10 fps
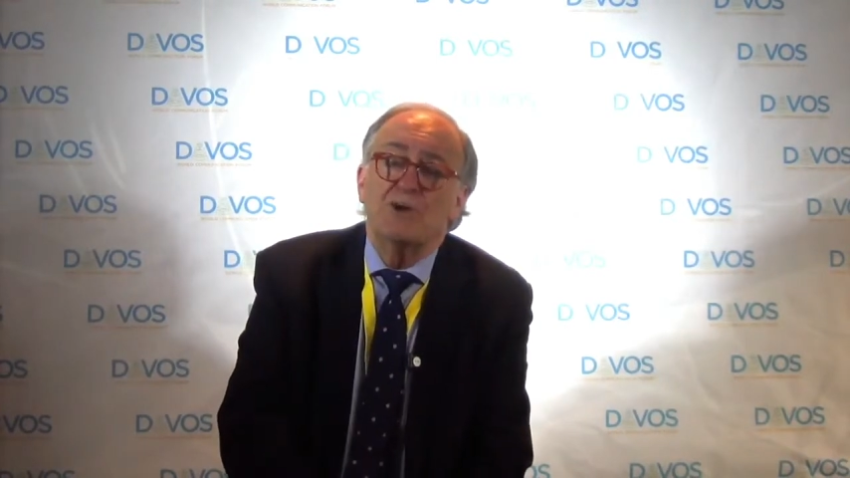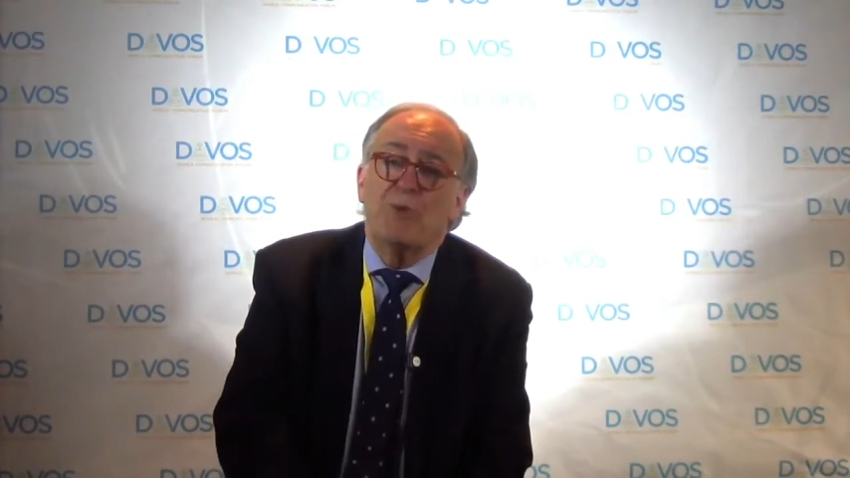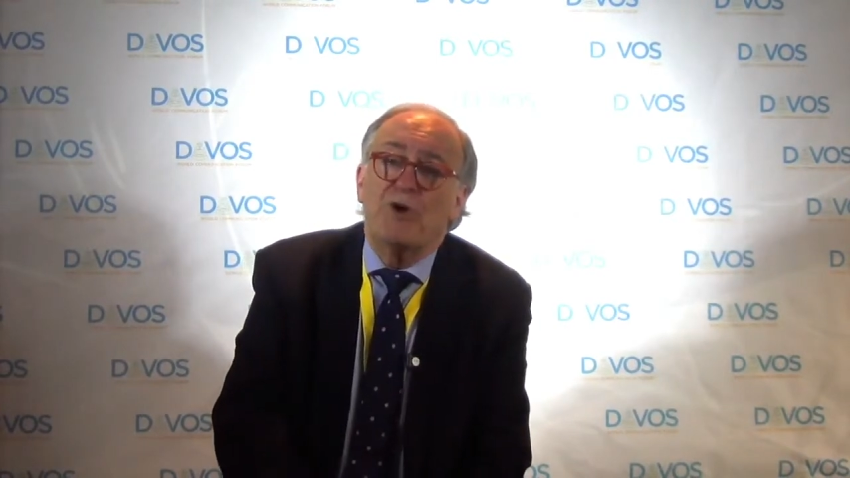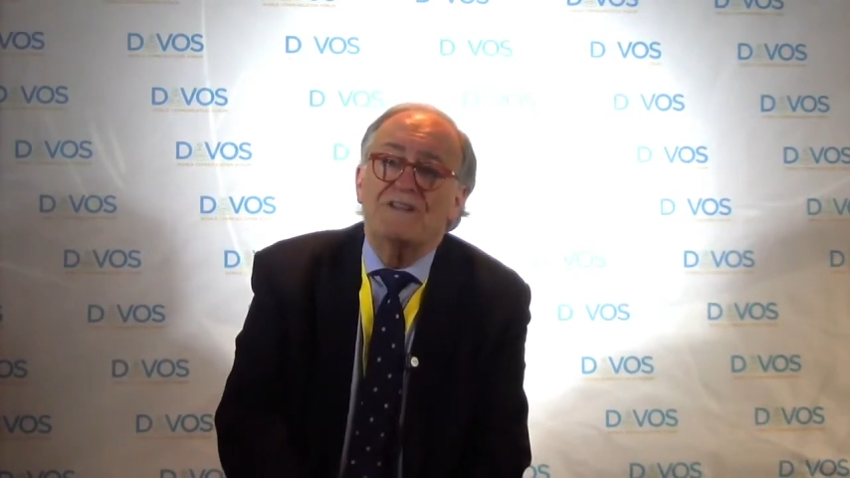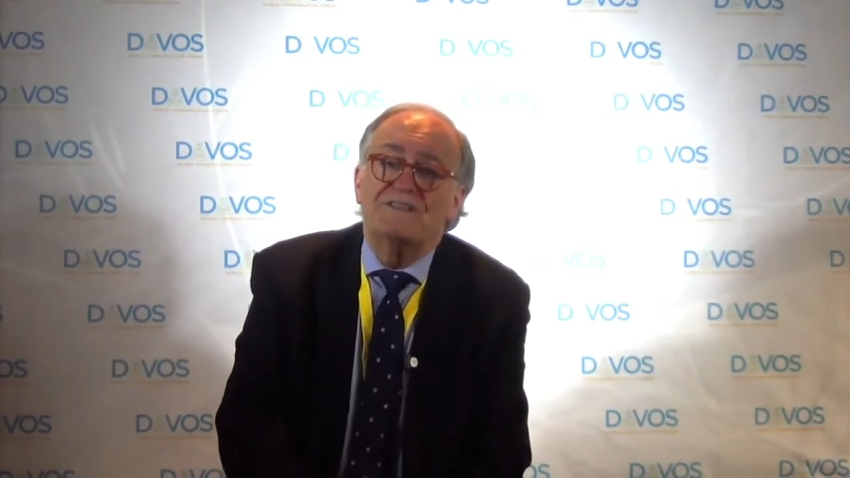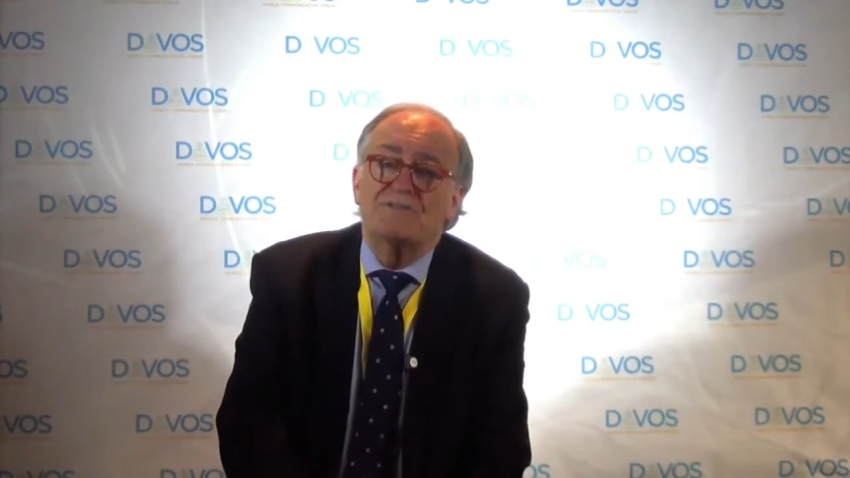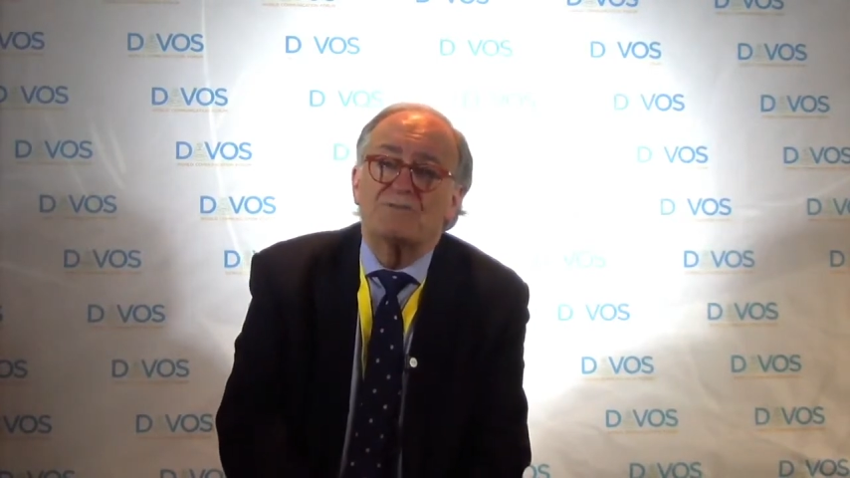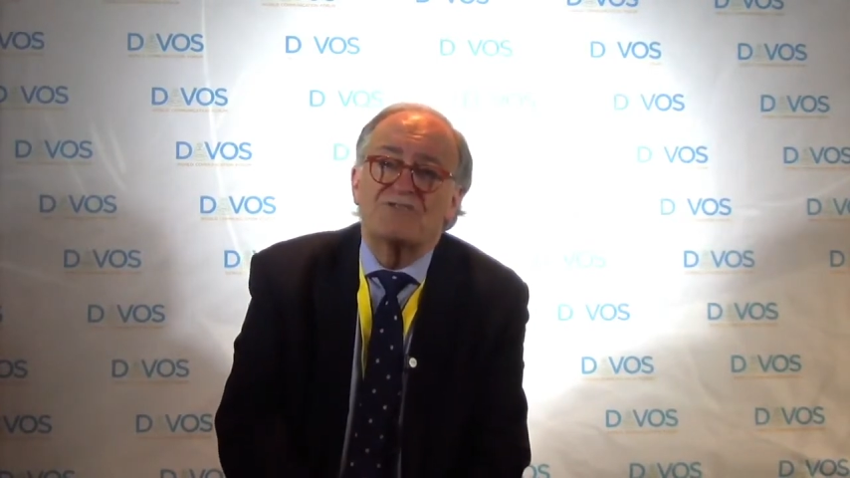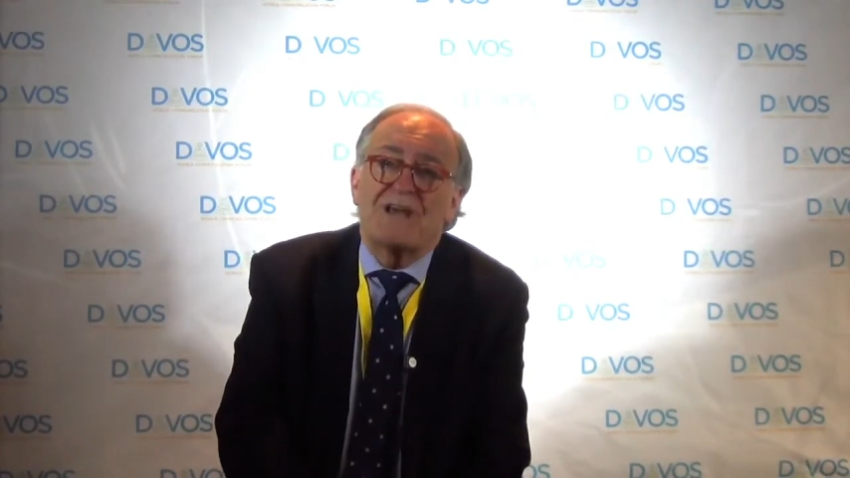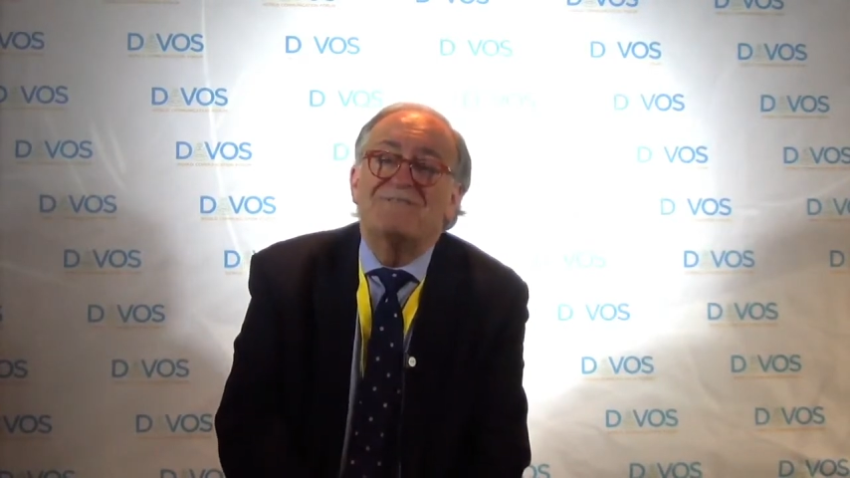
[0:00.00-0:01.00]
point
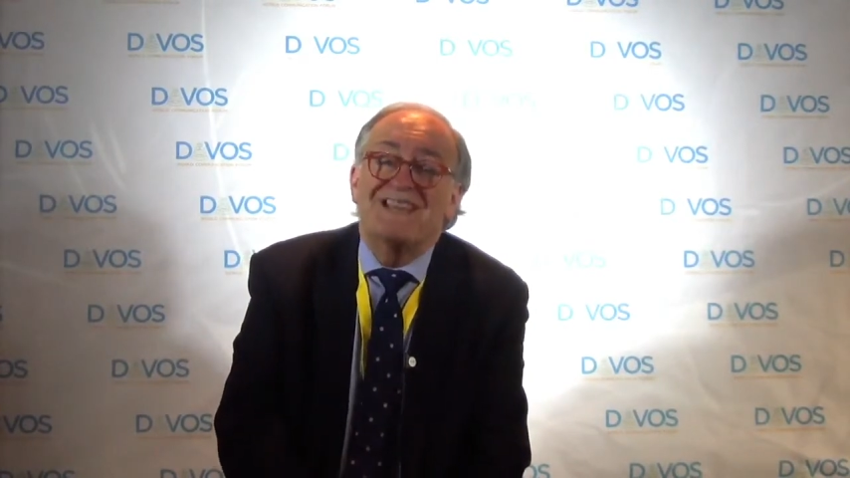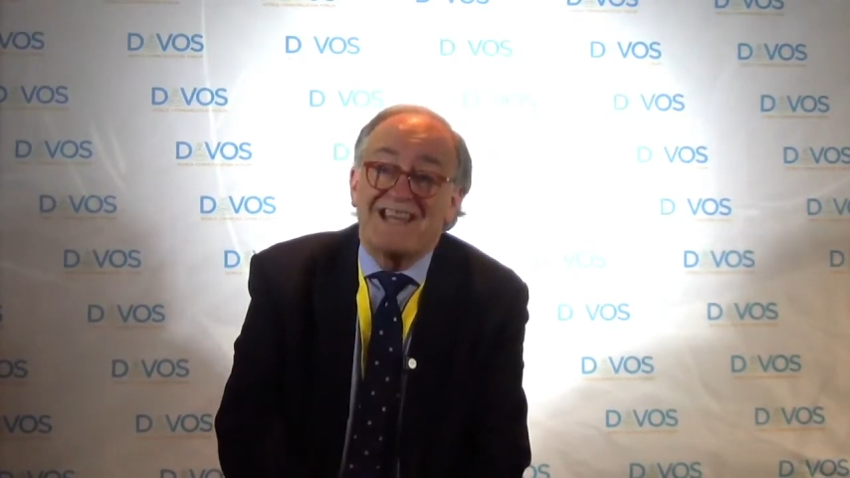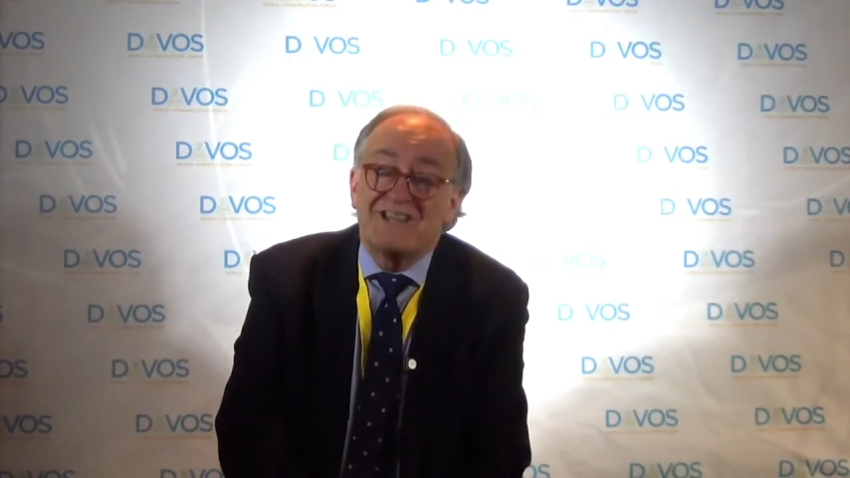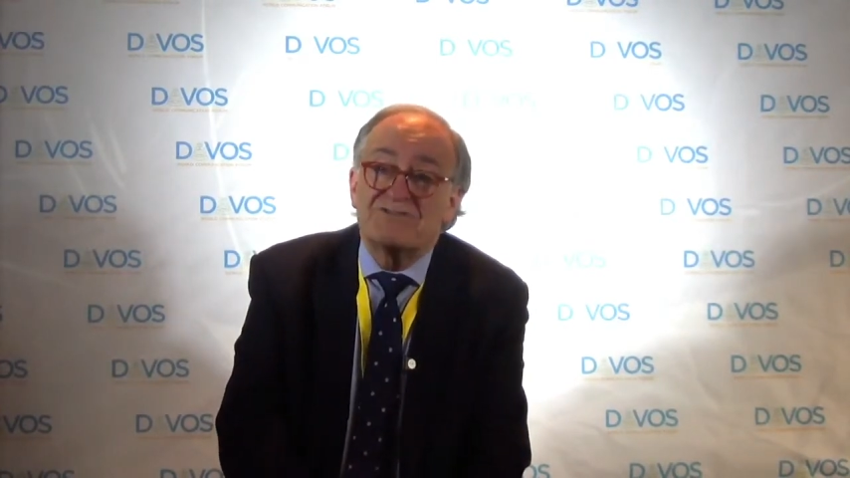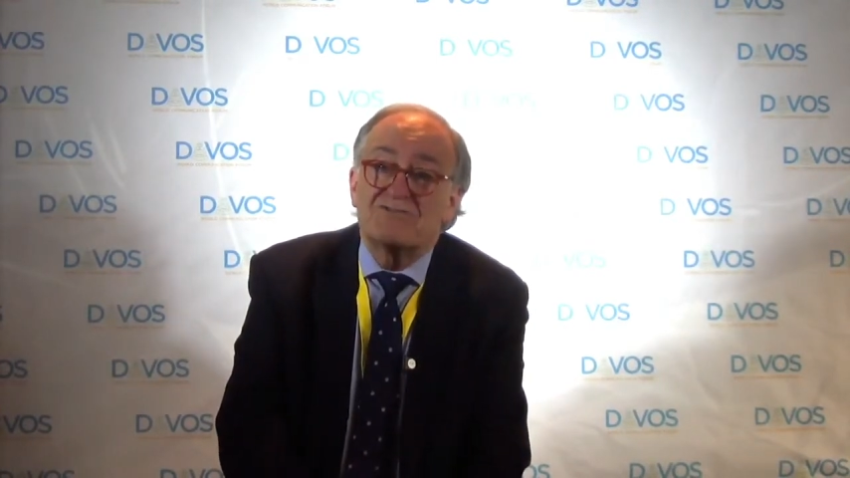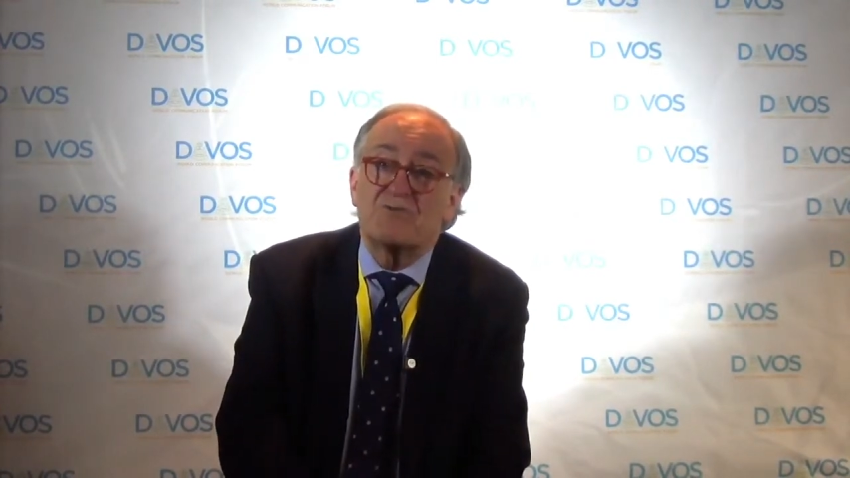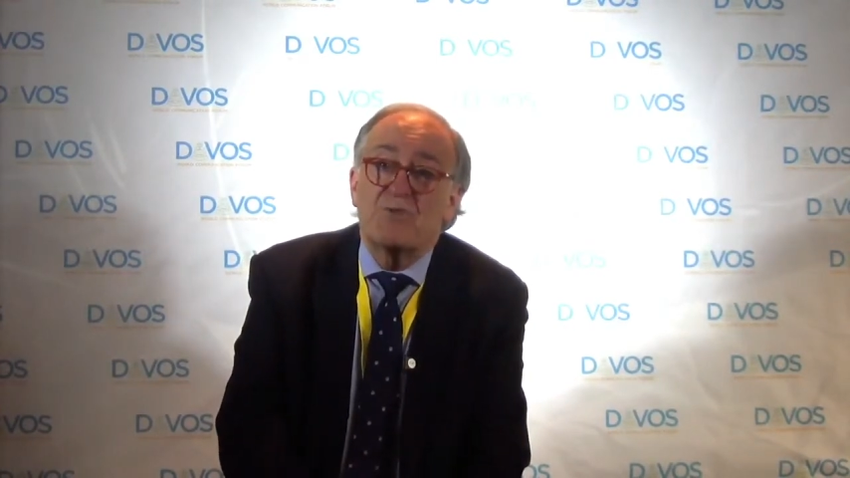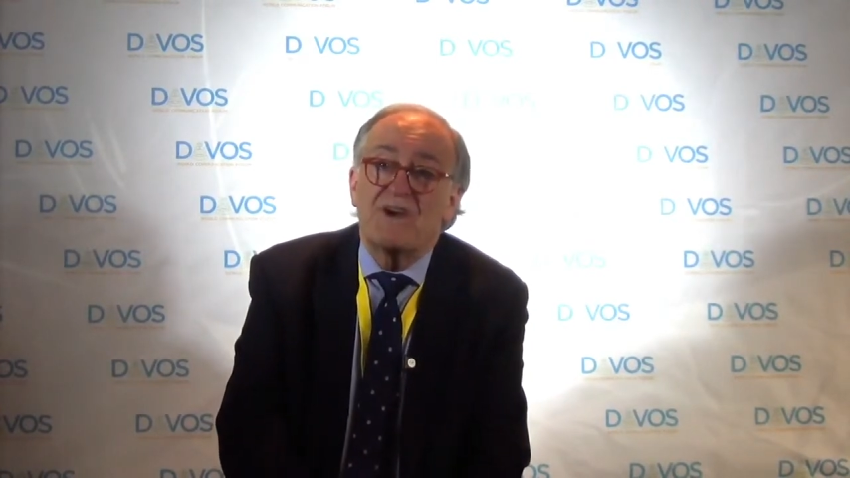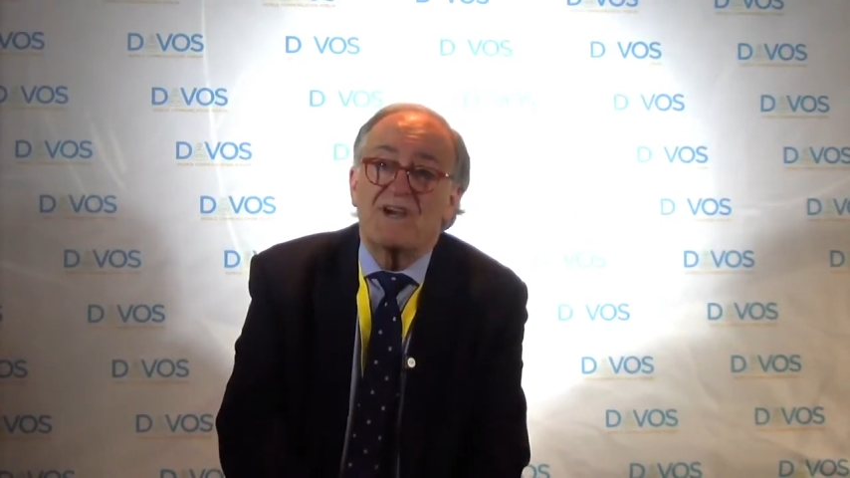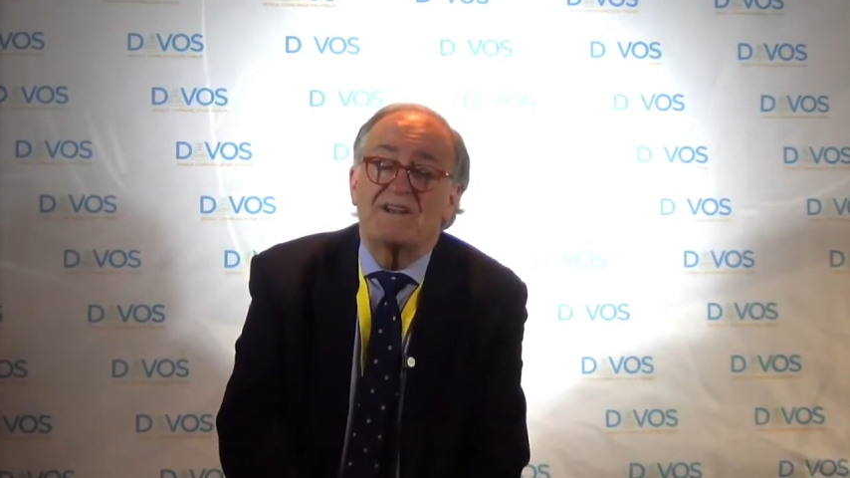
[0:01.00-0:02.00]
into some directions
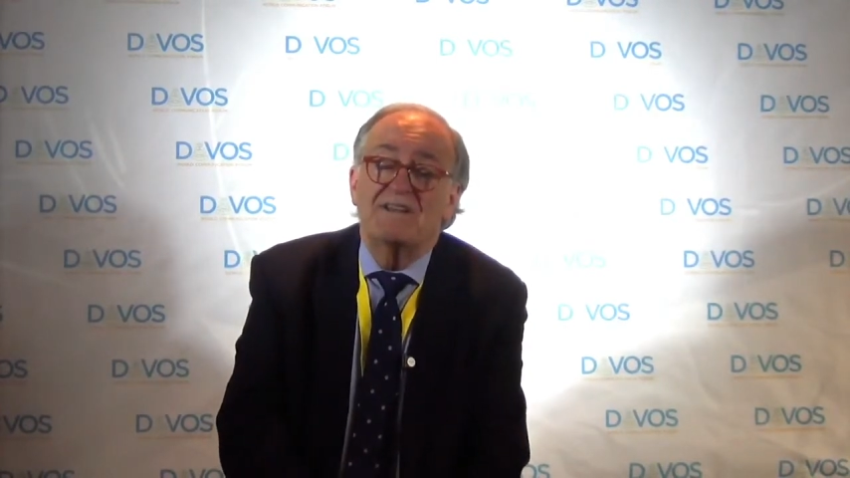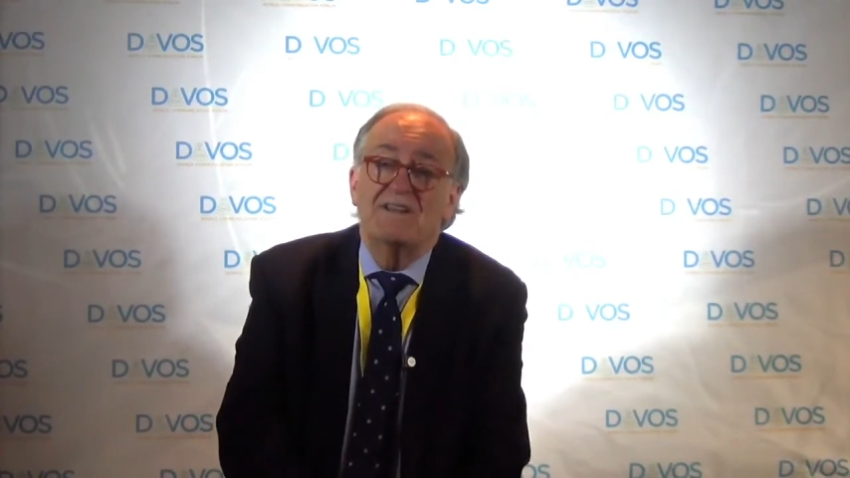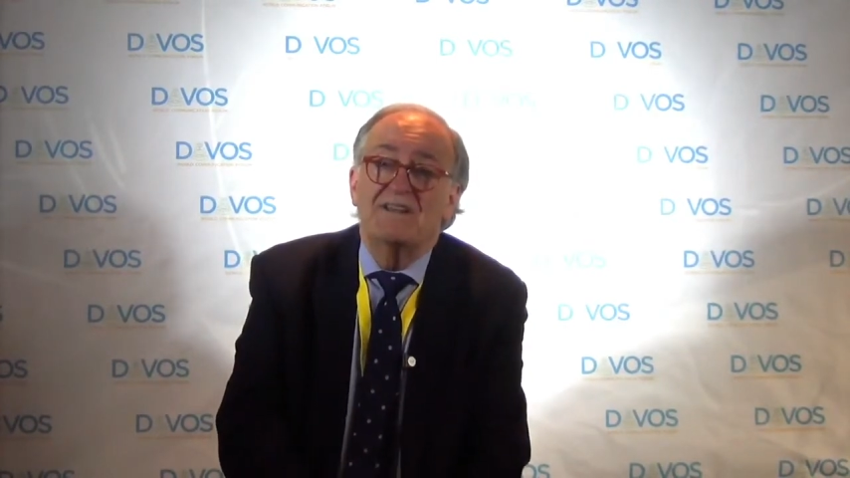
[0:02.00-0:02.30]
where